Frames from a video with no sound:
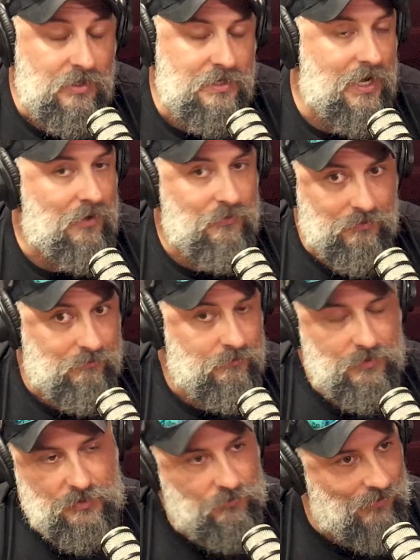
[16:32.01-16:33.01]
down the
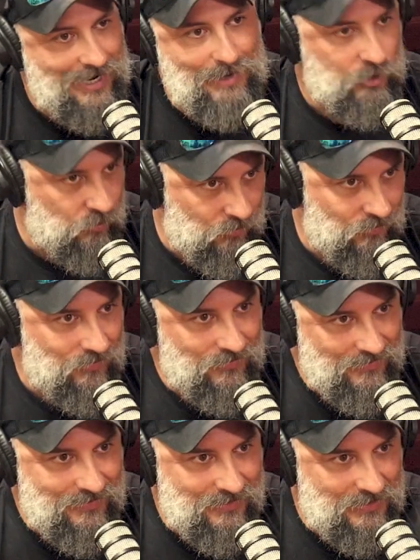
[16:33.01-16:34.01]
fucking rabbit hole
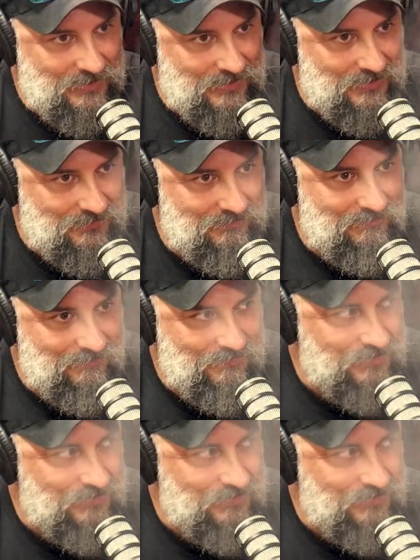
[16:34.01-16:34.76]
on